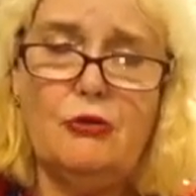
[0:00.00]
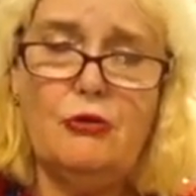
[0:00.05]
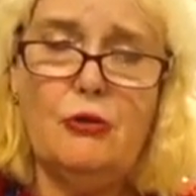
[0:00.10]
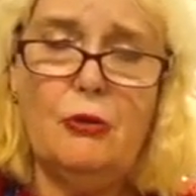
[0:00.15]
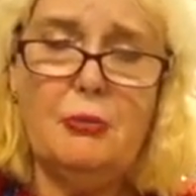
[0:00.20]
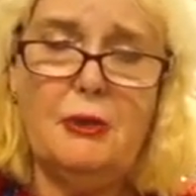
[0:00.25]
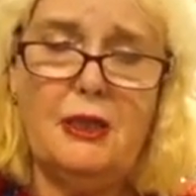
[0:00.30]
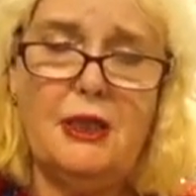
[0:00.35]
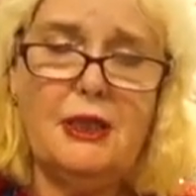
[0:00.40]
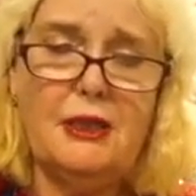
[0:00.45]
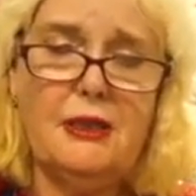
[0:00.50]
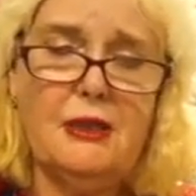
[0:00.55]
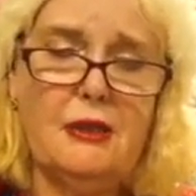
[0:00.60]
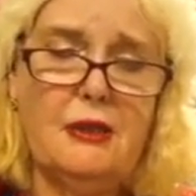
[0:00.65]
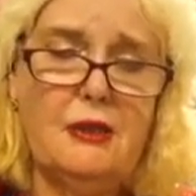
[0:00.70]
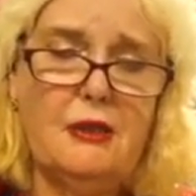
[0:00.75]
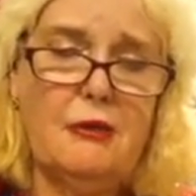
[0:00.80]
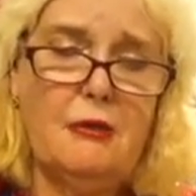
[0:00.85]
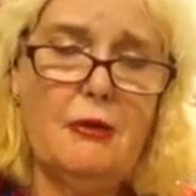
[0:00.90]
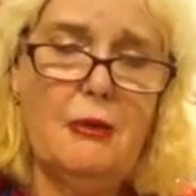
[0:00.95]
drop this
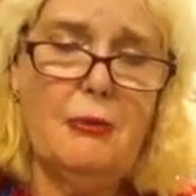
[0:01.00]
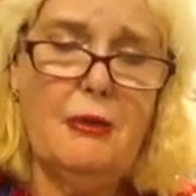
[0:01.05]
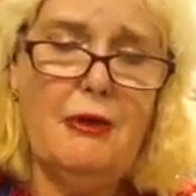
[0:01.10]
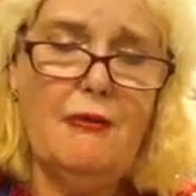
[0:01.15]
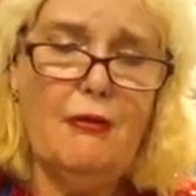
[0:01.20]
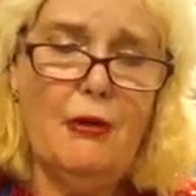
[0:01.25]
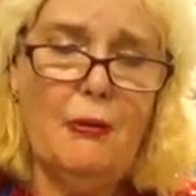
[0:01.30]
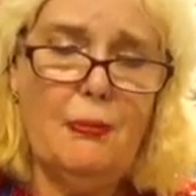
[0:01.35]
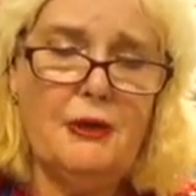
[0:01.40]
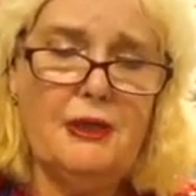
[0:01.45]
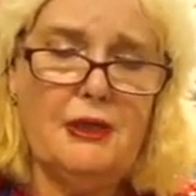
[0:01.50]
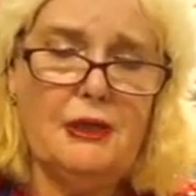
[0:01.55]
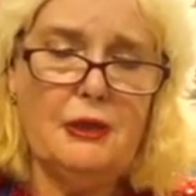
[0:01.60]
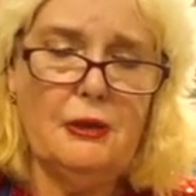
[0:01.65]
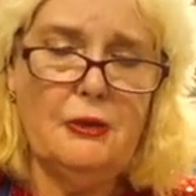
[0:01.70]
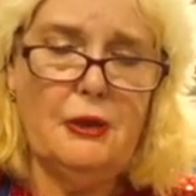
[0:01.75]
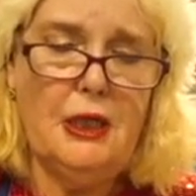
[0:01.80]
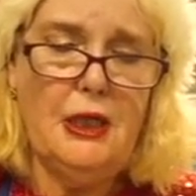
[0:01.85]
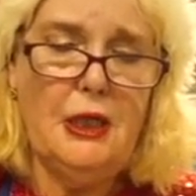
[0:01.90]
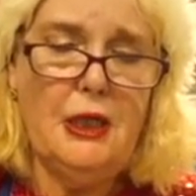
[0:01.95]
because I've got my robins
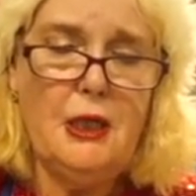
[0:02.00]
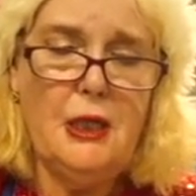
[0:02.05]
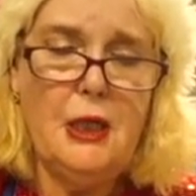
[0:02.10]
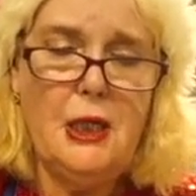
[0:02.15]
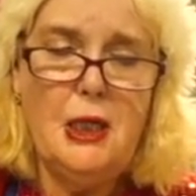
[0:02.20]
on it.